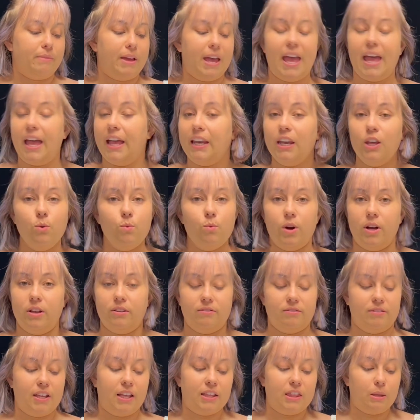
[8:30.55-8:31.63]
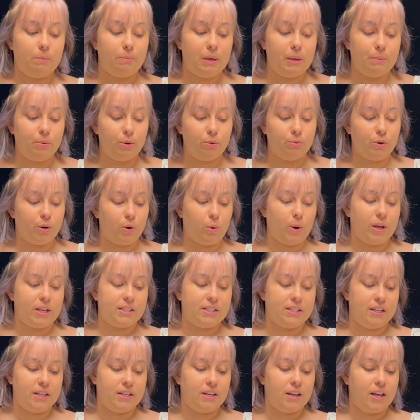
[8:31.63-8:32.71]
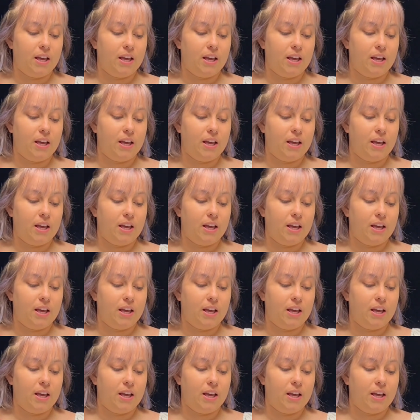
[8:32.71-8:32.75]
anyone that the people requested.